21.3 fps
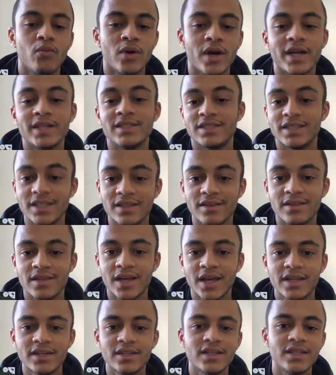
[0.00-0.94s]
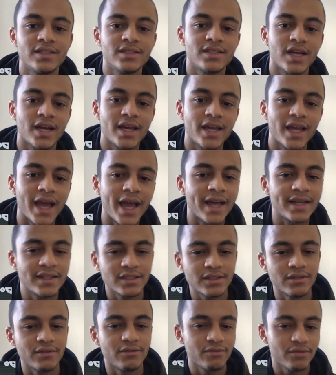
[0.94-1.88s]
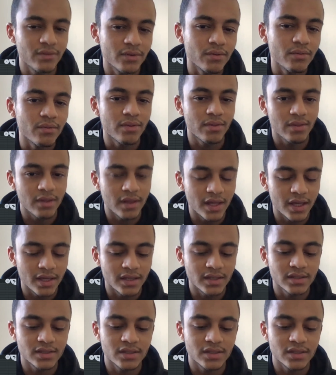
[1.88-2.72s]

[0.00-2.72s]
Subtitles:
I did then is I added a few things.